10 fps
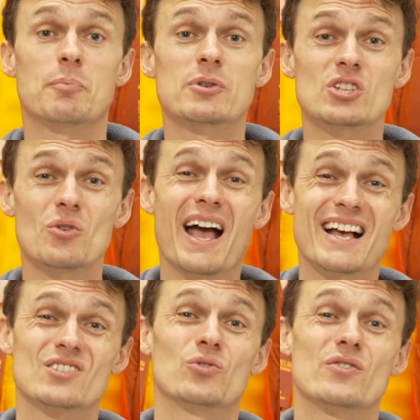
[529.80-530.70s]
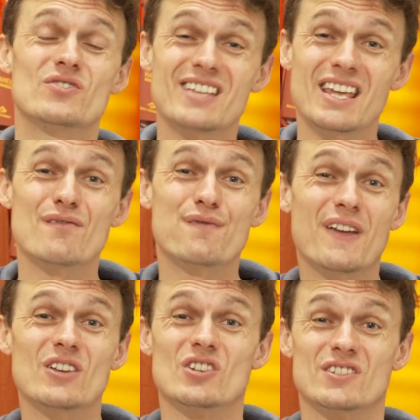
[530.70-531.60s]
Pursuit has all those neat
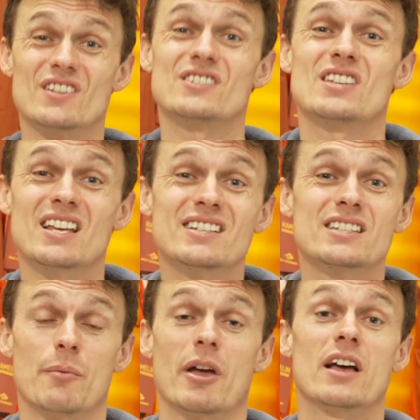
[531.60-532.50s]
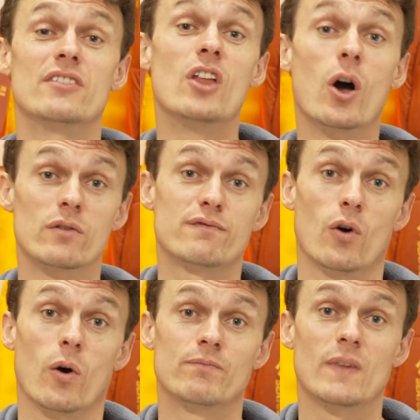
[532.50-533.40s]
features that Sea Summit are known
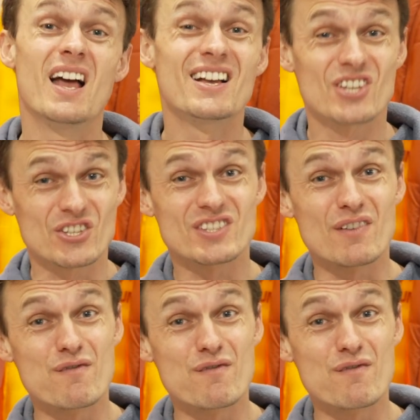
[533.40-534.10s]
for, such as the